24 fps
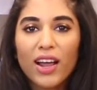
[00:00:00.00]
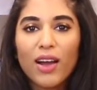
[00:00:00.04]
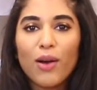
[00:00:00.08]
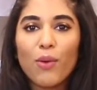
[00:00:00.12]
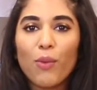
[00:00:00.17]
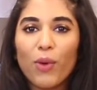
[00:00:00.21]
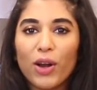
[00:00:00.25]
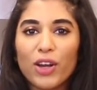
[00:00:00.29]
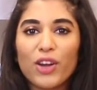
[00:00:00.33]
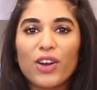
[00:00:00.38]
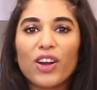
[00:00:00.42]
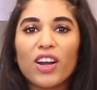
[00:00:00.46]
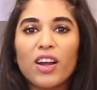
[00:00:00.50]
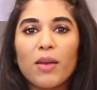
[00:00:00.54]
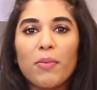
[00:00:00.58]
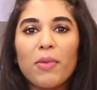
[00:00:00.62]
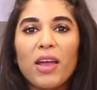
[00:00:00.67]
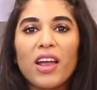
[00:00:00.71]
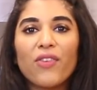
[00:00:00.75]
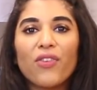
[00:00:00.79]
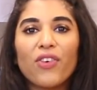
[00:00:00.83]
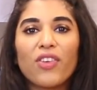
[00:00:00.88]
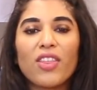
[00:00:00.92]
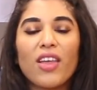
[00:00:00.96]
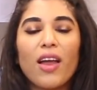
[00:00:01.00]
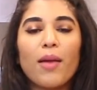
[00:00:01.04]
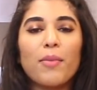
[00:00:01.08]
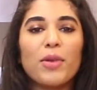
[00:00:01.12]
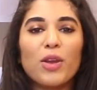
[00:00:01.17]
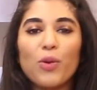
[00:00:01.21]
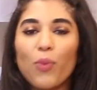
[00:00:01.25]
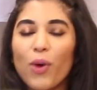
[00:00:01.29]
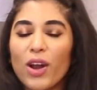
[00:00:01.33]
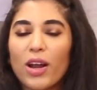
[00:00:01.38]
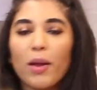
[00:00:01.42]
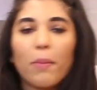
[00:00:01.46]
out what you're gonna make for them
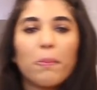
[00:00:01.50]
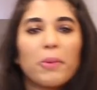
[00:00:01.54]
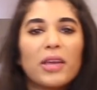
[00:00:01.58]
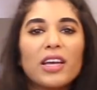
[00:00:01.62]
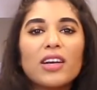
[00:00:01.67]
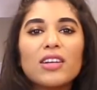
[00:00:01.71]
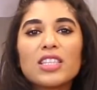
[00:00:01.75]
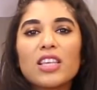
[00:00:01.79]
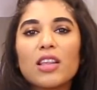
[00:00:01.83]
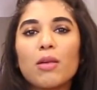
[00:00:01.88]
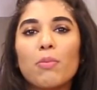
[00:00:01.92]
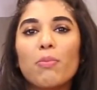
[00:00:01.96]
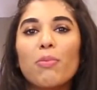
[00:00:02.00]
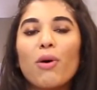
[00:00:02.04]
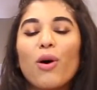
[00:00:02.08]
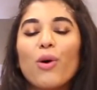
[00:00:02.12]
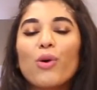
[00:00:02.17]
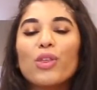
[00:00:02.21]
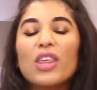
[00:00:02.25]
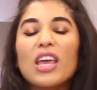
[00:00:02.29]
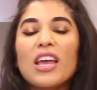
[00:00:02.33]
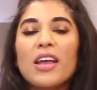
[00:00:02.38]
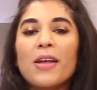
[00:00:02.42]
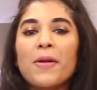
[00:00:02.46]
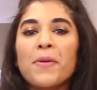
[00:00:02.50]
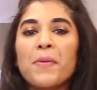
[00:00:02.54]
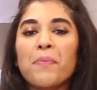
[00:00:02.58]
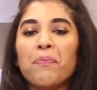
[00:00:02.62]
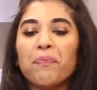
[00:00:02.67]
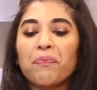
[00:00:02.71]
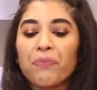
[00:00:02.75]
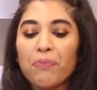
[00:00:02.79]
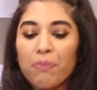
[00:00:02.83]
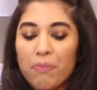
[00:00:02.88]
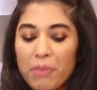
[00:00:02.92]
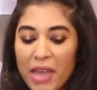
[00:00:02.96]
and you wanna appeal to them both,
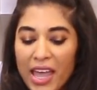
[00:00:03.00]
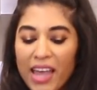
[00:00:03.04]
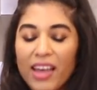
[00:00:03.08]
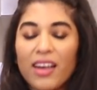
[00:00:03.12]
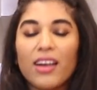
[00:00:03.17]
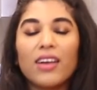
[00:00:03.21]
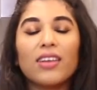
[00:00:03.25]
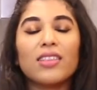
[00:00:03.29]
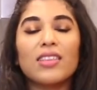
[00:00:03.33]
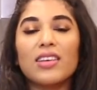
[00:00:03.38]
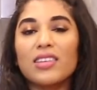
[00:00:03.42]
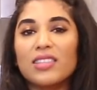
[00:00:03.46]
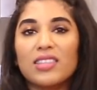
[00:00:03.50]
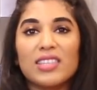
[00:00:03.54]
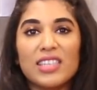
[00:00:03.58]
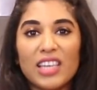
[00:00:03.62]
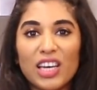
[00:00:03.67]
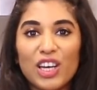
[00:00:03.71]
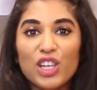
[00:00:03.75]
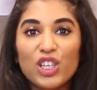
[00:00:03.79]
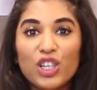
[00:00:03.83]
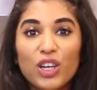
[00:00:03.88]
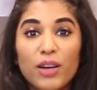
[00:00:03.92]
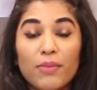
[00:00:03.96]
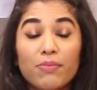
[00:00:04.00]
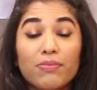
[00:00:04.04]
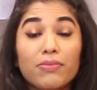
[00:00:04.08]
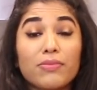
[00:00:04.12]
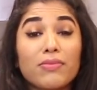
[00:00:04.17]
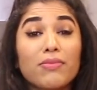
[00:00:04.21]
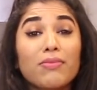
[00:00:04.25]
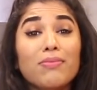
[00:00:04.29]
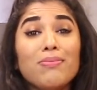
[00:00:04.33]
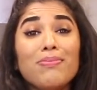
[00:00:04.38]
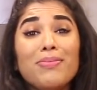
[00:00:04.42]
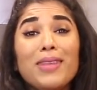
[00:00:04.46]
make this dish.
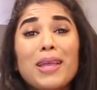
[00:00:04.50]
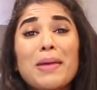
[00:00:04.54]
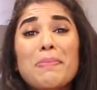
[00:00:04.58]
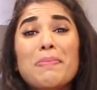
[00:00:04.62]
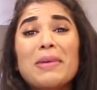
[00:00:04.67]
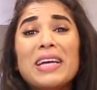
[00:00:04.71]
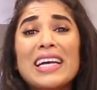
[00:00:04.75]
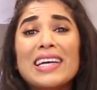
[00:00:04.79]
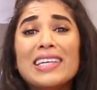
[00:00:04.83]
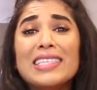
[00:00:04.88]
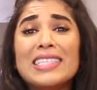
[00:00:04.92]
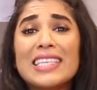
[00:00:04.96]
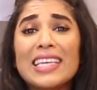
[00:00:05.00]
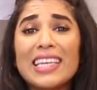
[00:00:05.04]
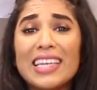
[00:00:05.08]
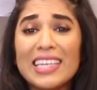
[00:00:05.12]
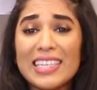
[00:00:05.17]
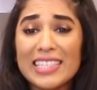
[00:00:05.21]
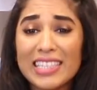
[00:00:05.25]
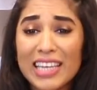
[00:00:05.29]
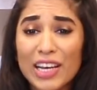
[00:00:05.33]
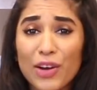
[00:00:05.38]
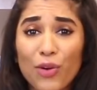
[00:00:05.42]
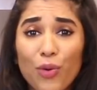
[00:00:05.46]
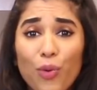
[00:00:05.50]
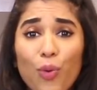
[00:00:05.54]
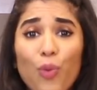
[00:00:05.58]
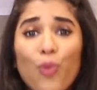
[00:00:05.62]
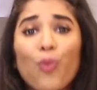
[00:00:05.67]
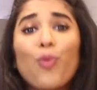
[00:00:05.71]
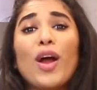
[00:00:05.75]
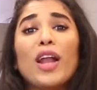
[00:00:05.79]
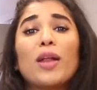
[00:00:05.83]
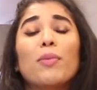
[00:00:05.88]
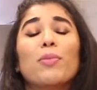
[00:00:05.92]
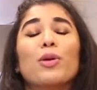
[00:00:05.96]
because it is
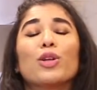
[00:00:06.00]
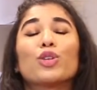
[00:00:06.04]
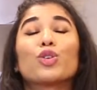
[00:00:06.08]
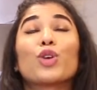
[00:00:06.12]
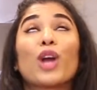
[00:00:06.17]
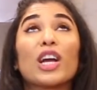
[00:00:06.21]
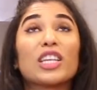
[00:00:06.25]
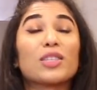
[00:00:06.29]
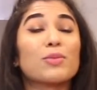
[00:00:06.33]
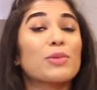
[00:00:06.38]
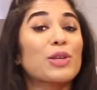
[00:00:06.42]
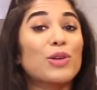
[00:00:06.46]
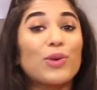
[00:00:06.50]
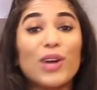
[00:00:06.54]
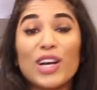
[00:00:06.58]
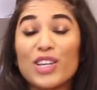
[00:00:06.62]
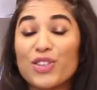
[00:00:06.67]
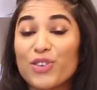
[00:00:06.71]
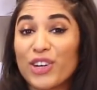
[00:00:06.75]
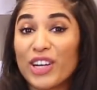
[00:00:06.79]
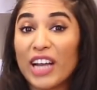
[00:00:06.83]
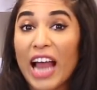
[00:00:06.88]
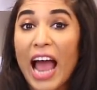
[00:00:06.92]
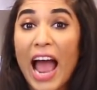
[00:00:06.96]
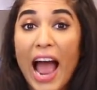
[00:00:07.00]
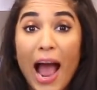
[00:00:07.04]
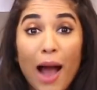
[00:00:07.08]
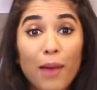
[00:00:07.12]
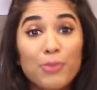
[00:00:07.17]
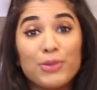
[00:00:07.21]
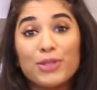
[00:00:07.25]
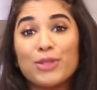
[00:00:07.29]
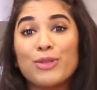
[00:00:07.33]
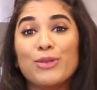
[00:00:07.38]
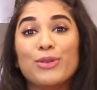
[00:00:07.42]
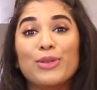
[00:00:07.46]
incredible. Trust me, you guys are gonna
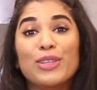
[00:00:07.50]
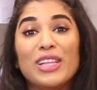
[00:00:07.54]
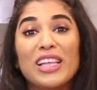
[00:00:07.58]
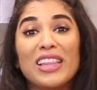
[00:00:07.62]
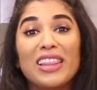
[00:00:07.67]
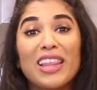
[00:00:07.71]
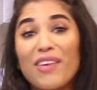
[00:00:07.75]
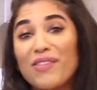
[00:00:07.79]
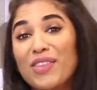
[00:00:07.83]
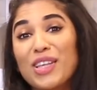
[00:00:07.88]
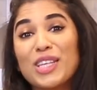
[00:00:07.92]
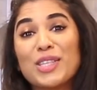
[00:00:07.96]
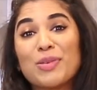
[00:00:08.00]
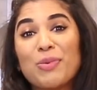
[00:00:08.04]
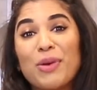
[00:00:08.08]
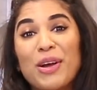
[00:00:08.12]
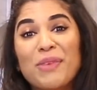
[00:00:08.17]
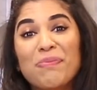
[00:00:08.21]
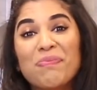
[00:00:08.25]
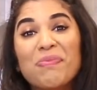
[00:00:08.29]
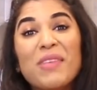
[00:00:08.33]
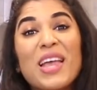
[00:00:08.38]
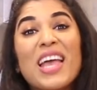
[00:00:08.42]
absolutely love this one.